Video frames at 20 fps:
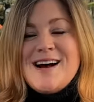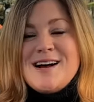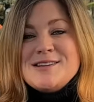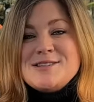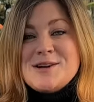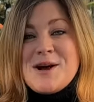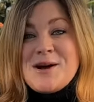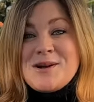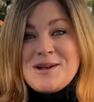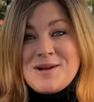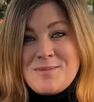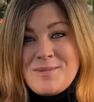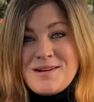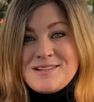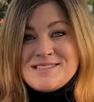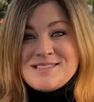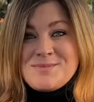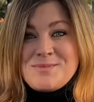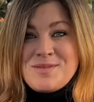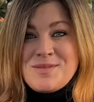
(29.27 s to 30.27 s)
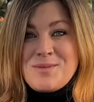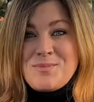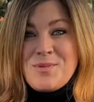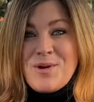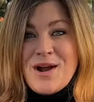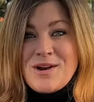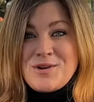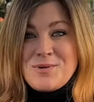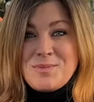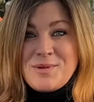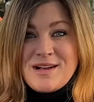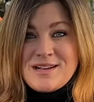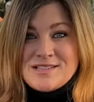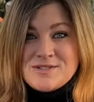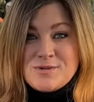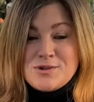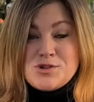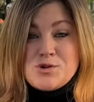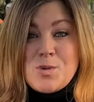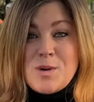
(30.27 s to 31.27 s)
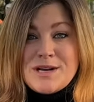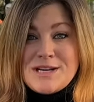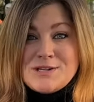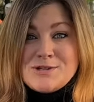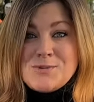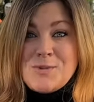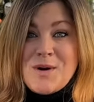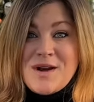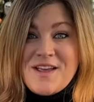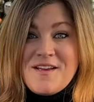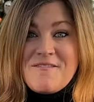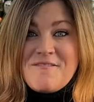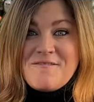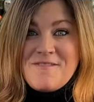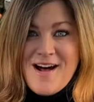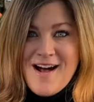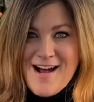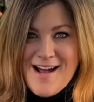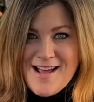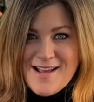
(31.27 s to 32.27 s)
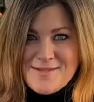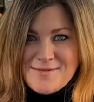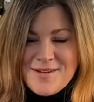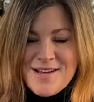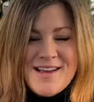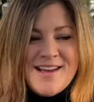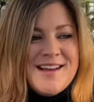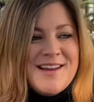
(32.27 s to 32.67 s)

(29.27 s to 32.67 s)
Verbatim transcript: talking about some of the brand new plants for 2025.